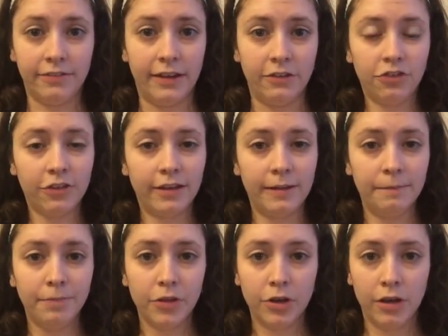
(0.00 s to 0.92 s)

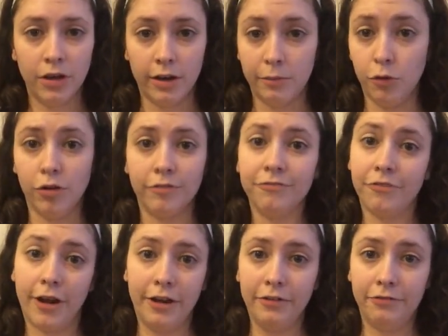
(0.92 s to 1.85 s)
eventually, or
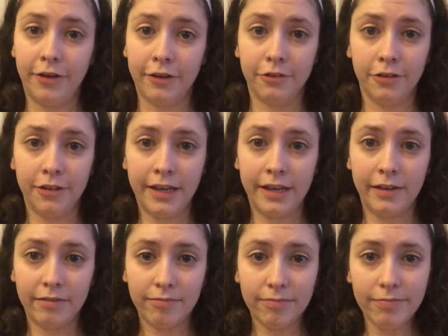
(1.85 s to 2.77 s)

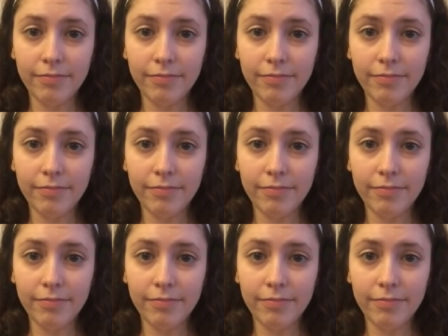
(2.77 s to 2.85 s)
federally